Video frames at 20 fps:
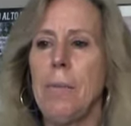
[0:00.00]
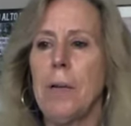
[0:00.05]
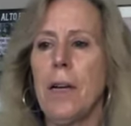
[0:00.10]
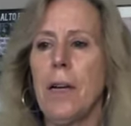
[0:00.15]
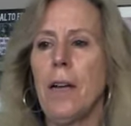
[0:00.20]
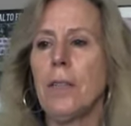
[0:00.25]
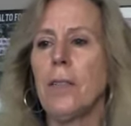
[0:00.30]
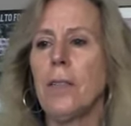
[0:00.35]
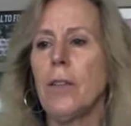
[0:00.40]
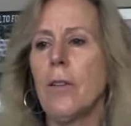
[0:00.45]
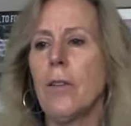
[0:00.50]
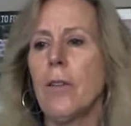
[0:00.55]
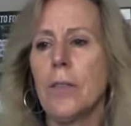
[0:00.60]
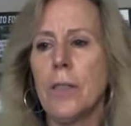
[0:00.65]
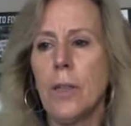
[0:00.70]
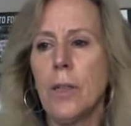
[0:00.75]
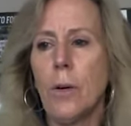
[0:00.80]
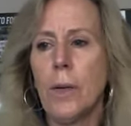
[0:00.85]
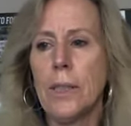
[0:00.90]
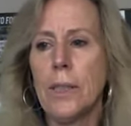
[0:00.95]
But also there's
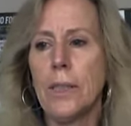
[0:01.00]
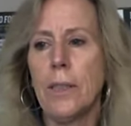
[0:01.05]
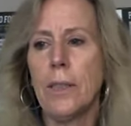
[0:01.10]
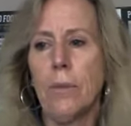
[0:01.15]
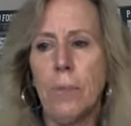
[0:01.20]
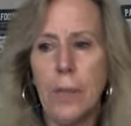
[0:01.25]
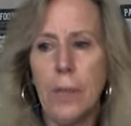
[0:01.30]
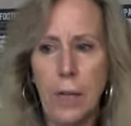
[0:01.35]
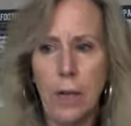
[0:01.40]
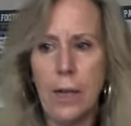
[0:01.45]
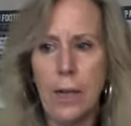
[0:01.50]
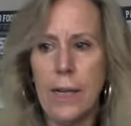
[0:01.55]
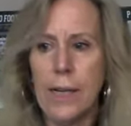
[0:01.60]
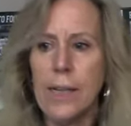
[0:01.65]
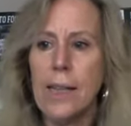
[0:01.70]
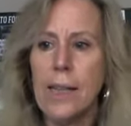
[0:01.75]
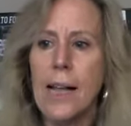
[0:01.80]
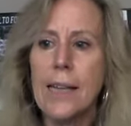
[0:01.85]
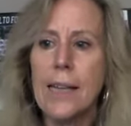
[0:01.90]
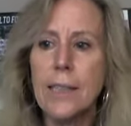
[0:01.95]
a question regarding
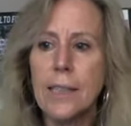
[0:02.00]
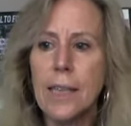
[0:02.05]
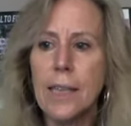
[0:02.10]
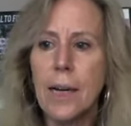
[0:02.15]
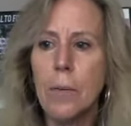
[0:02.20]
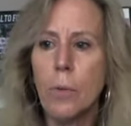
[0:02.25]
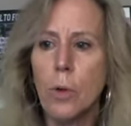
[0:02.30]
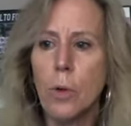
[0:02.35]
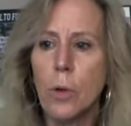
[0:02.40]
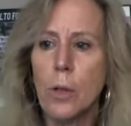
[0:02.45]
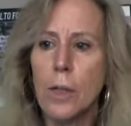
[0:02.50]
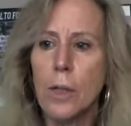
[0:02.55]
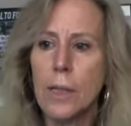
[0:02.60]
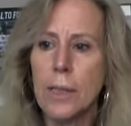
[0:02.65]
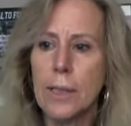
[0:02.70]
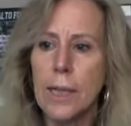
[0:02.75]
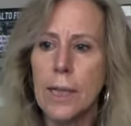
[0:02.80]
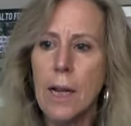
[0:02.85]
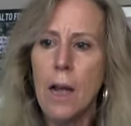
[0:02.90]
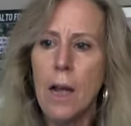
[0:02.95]
class time
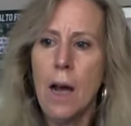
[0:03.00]
rules.